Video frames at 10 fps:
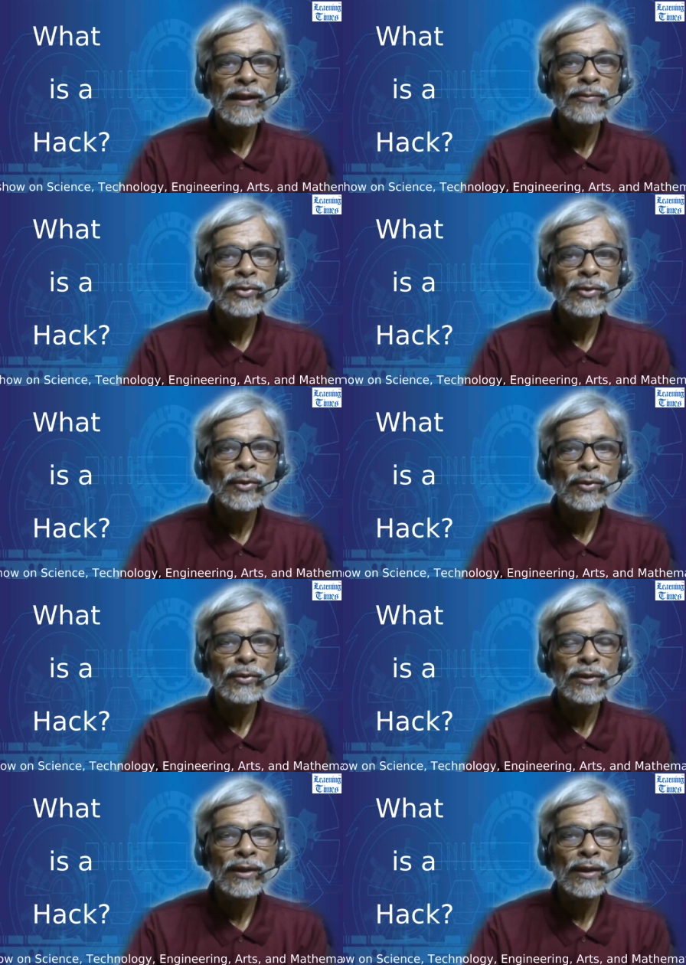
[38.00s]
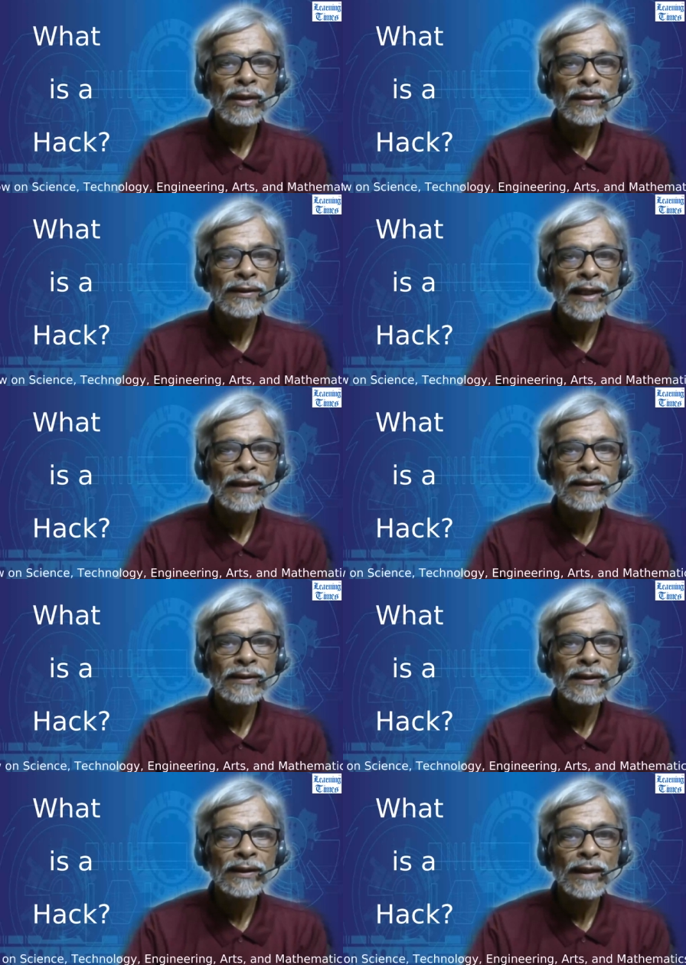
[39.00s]
to know uh, that uh,
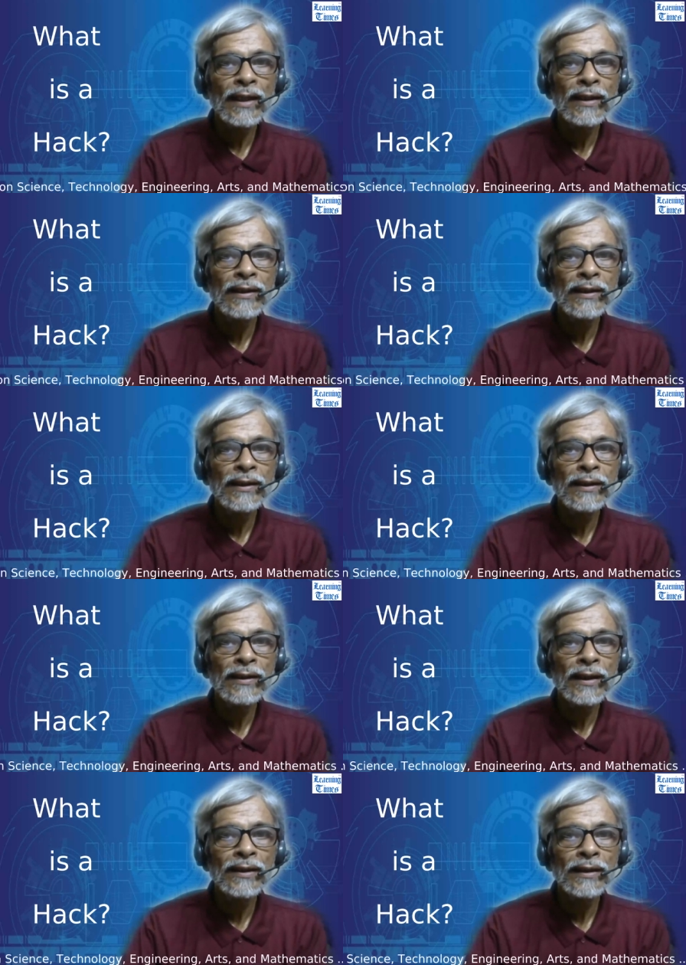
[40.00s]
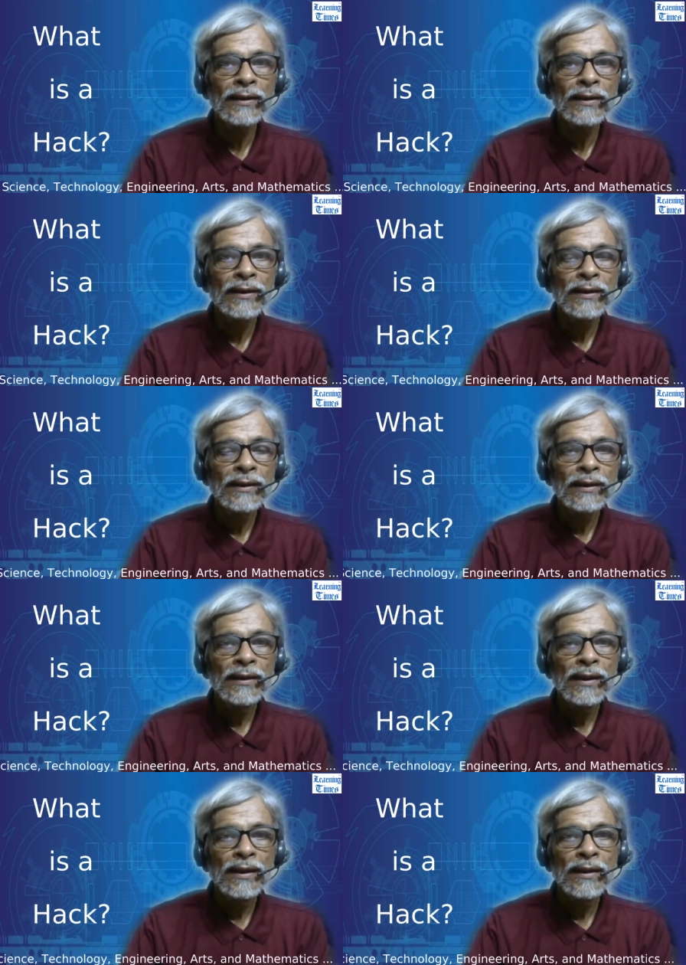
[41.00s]
earlier in London,
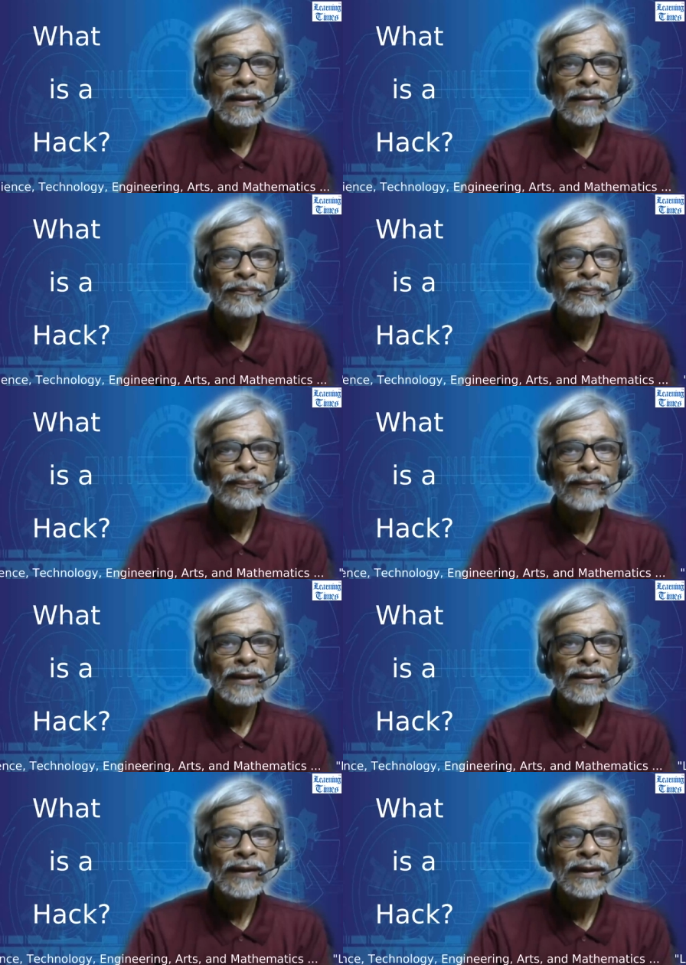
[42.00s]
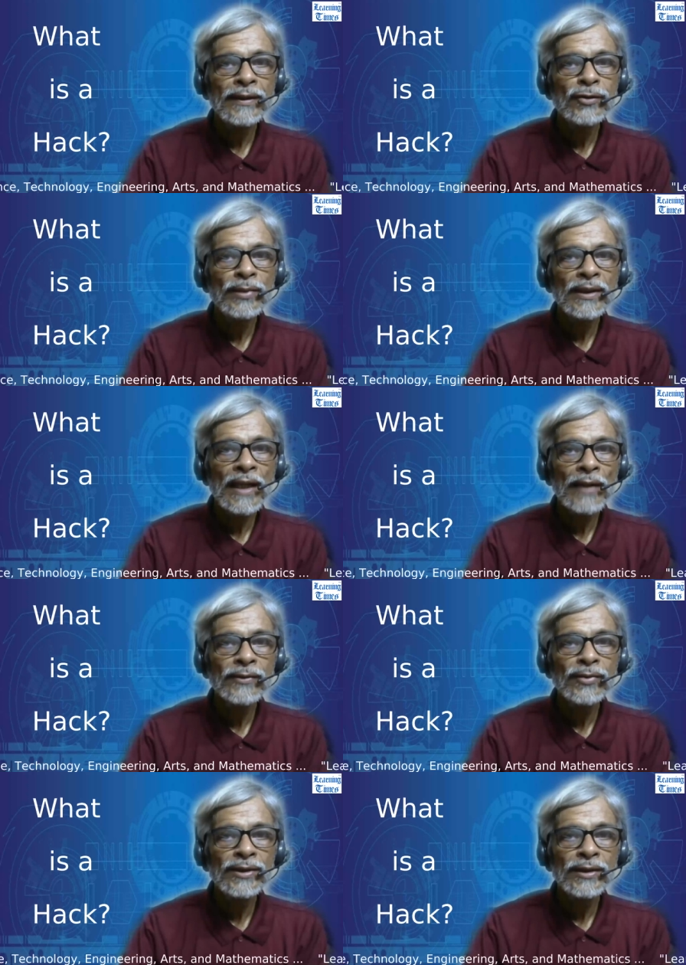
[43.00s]
um, there used to be cabs
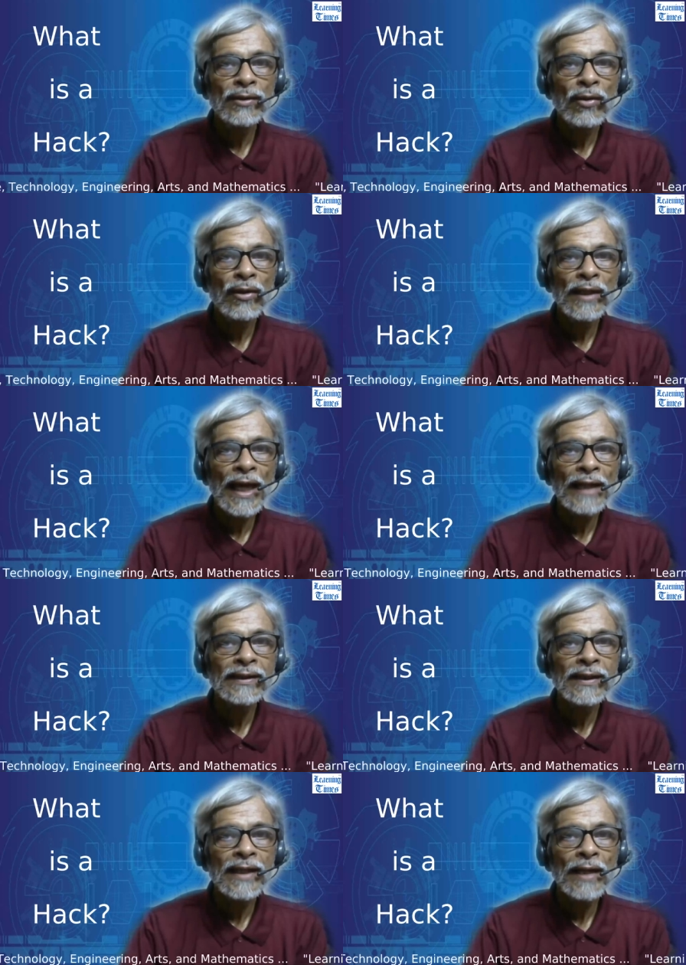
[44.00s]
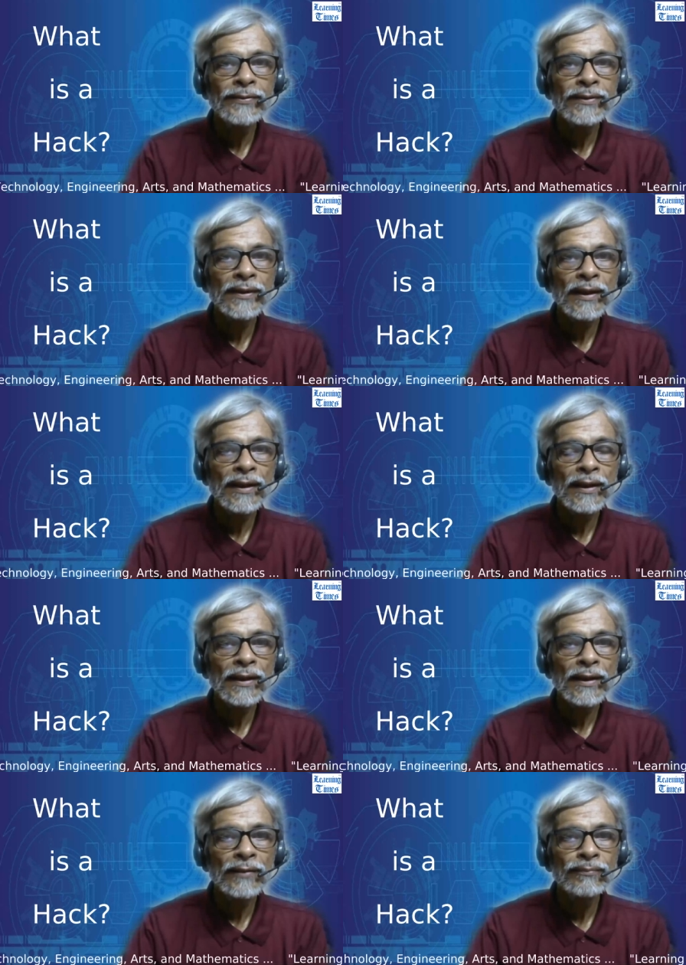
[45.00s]
which are called hackney cabs.
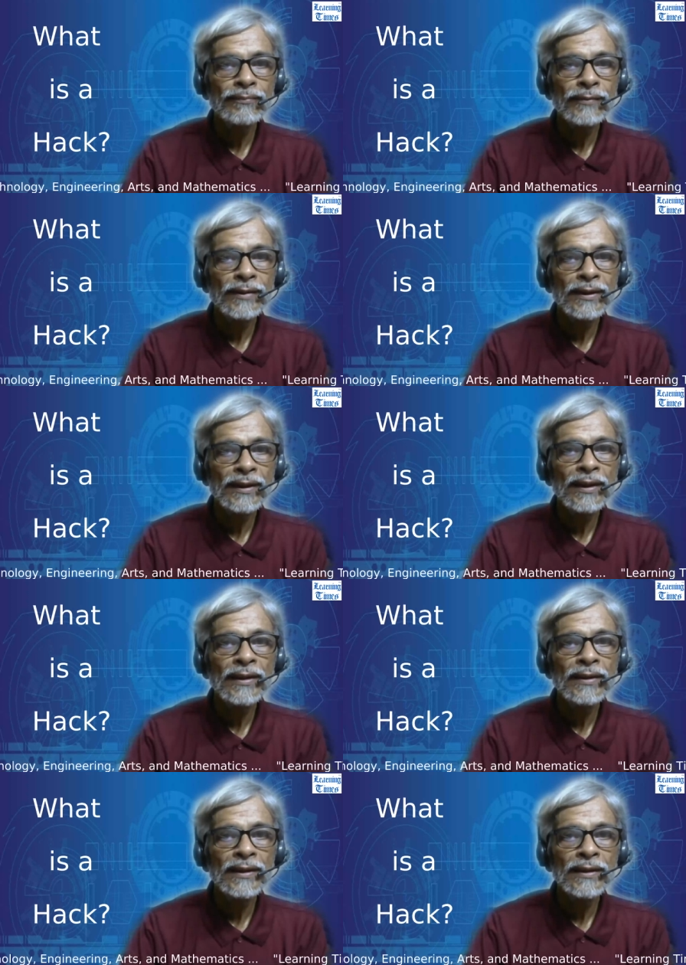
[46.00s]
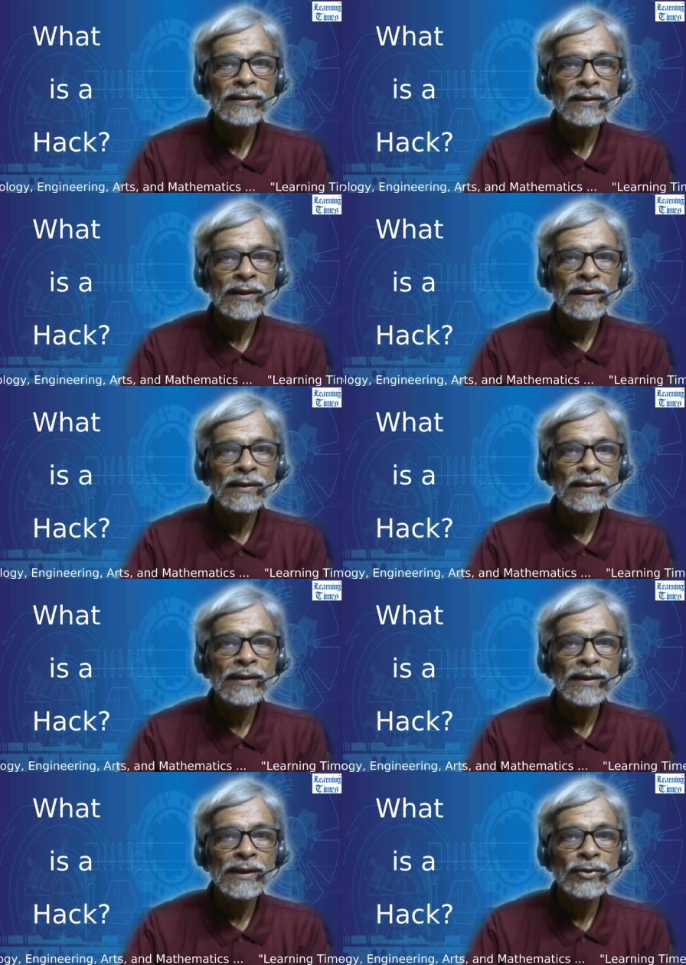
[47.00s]
Uh, in the earlier days, these
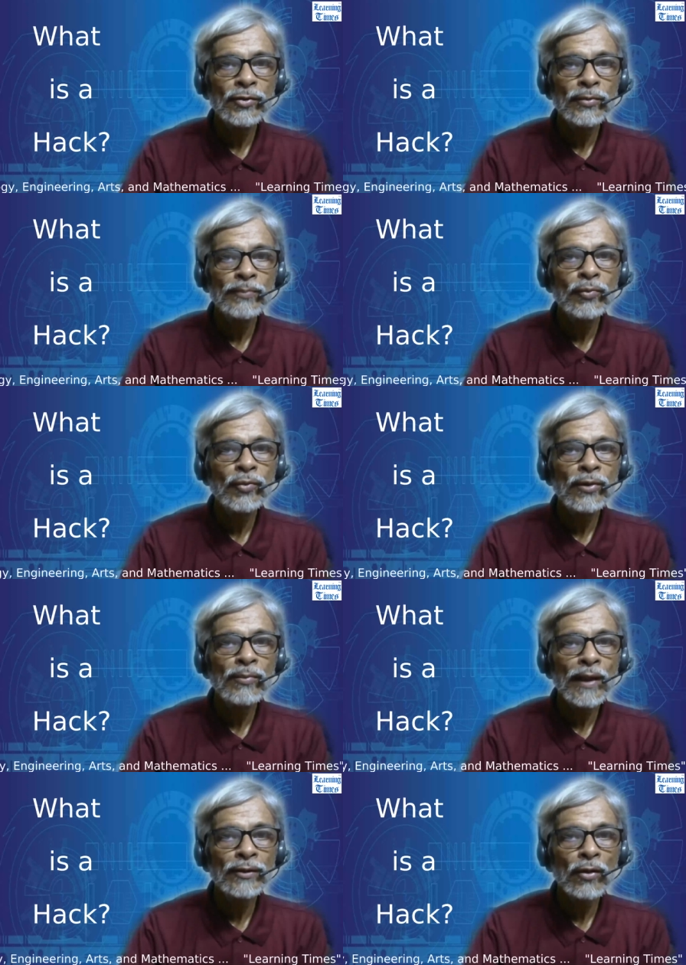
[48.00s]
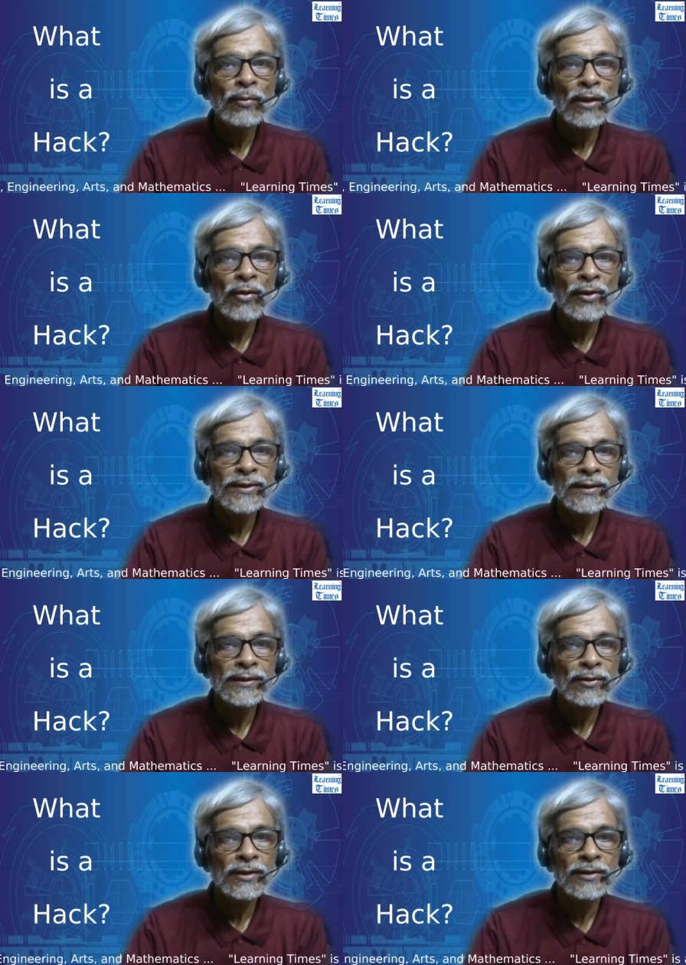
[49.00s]
used to be pulled by normal horses,
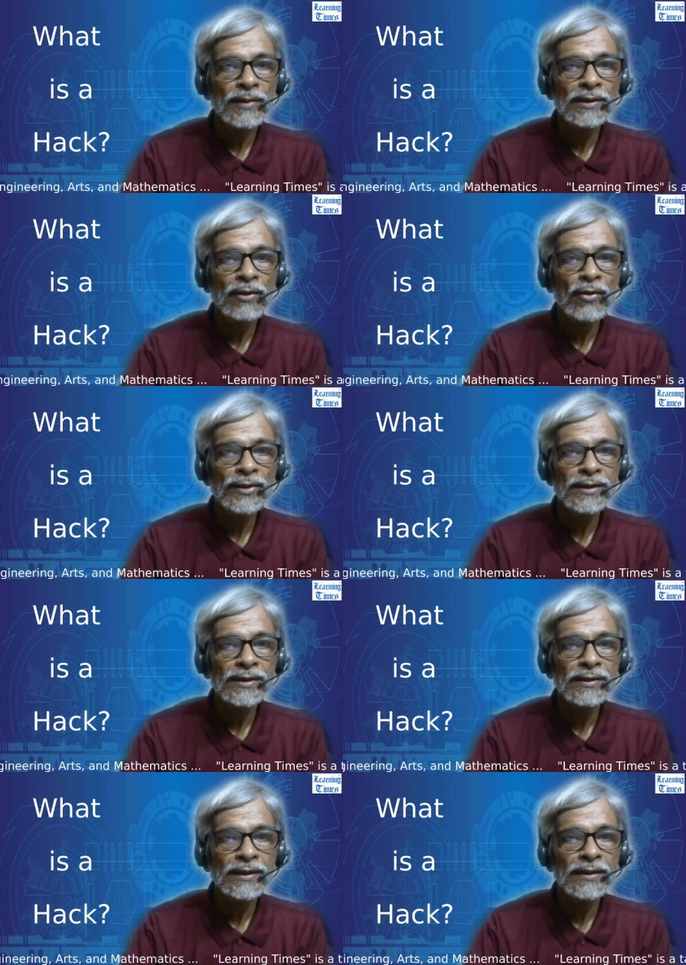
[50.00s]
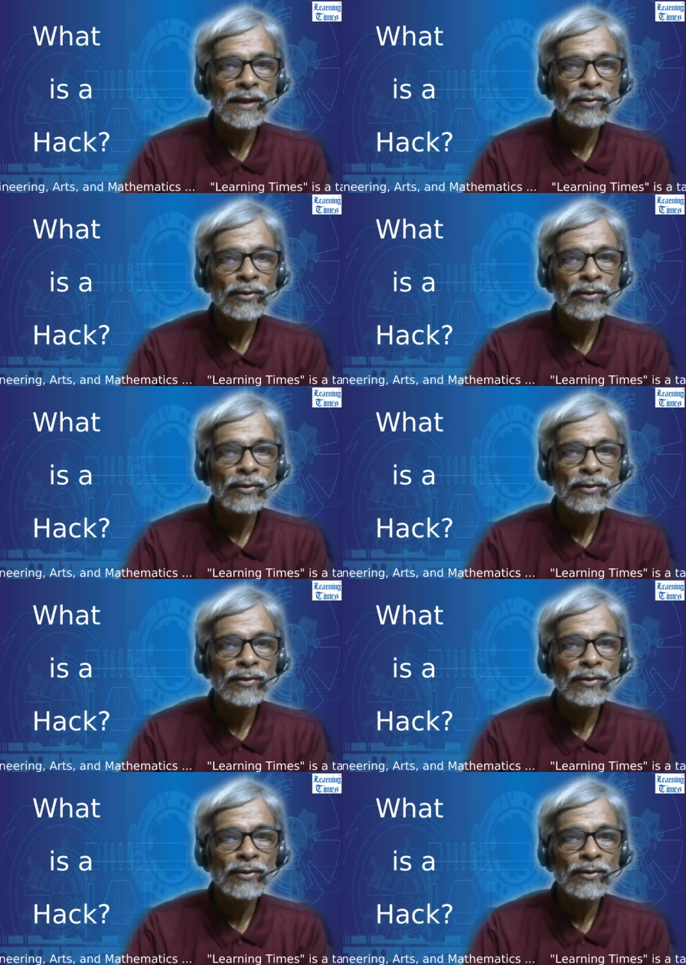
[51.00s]
not special horses. That is how